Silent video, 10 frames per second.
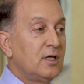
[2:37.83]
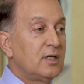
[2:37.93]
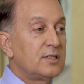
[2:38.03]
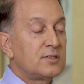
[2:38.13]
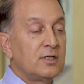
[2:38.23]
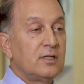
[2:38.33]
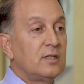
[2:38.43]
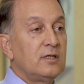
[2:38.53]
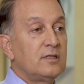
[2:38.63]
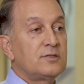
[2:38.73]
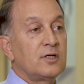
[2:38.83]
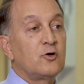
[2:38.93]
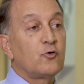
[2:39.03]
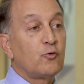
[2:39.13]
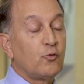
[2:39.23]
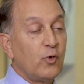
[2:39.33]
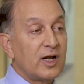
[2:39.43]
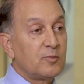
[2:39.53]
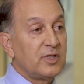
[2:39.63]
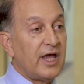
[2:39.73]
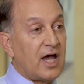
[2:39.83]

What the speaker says: it's incredibly